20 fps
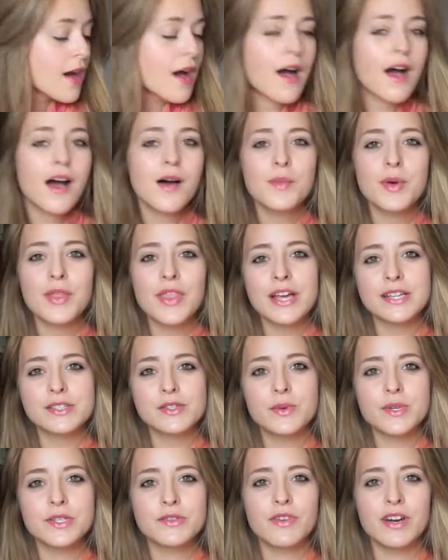But that's
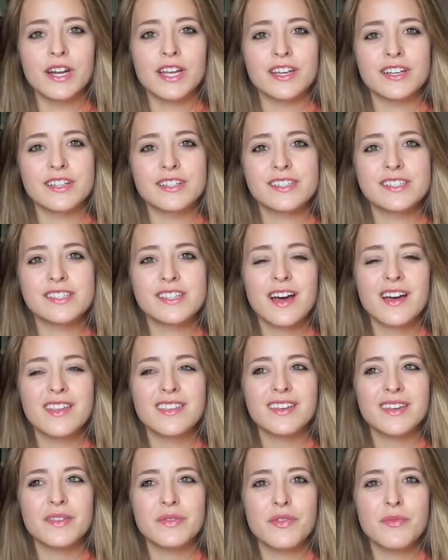always really good because I
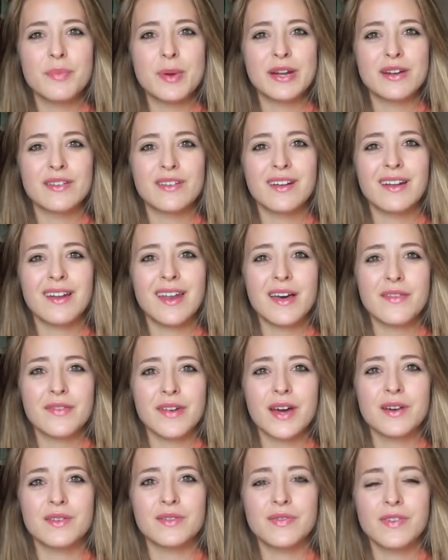think if you've been on an
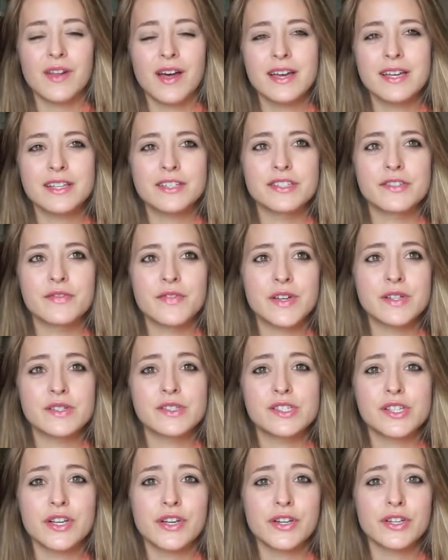11-hour flight, it just
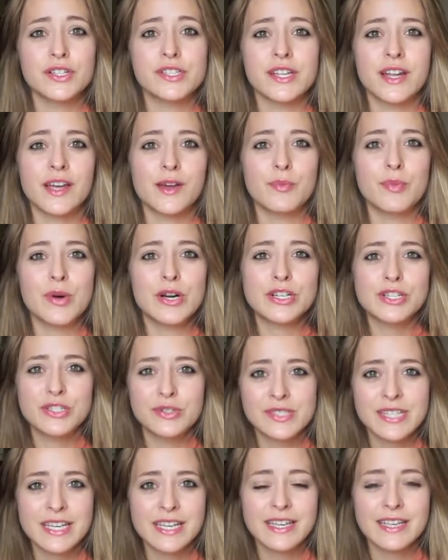feels so good to like brush
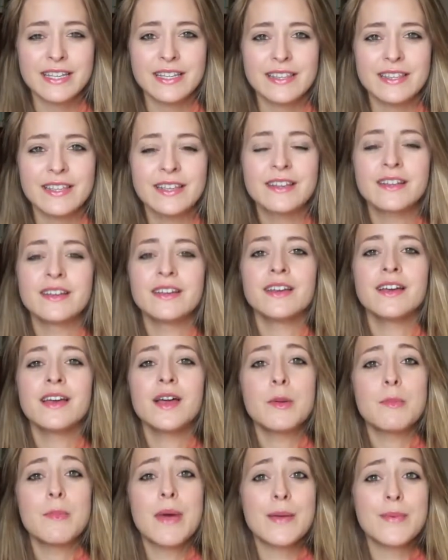your teeth,
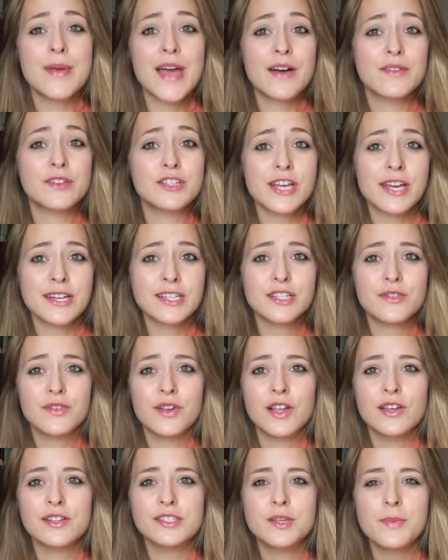maybe have a change of
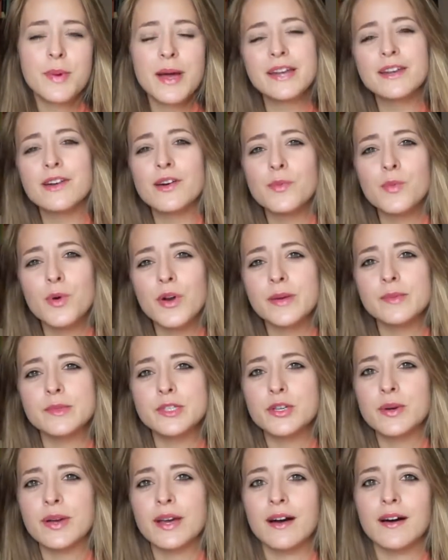clothes, depending on what I'm
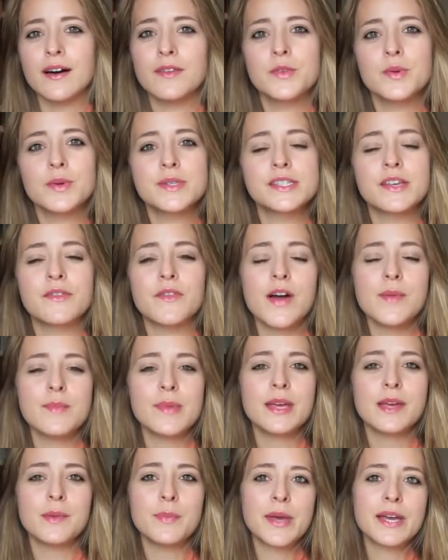doing afterwards. If I'm
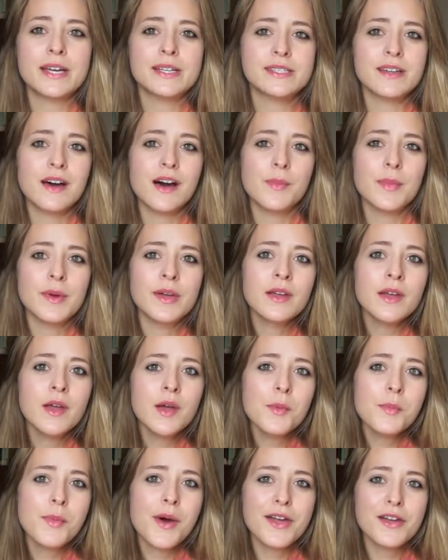being picked up
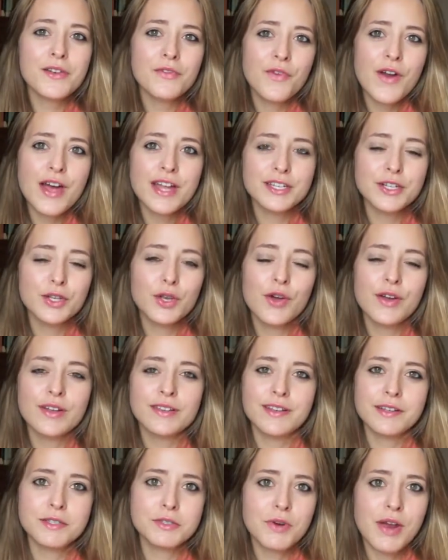by a friend and going
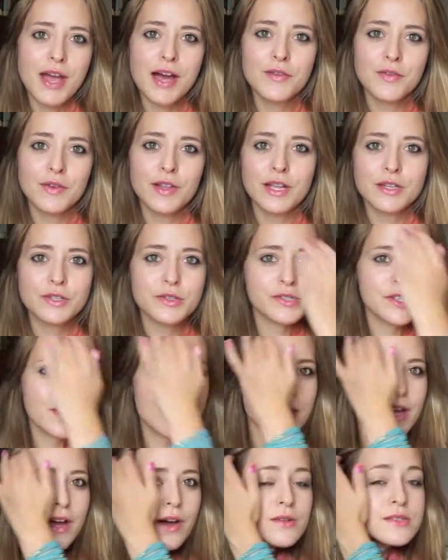like straight out for lunch or
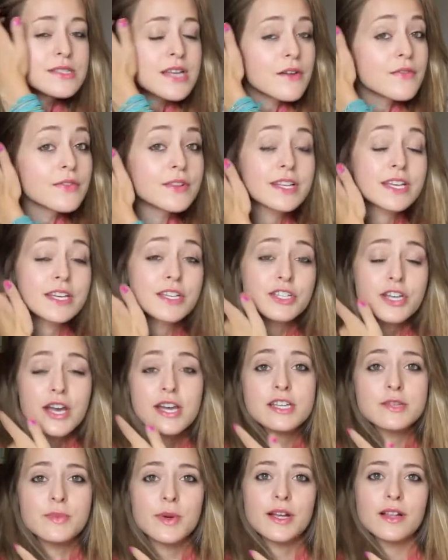something, I'll definitely
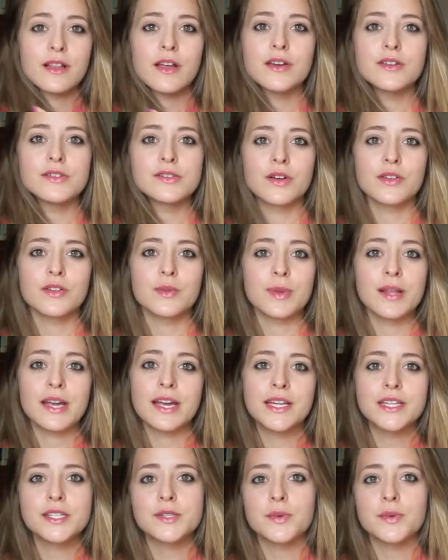change my clothes on the plane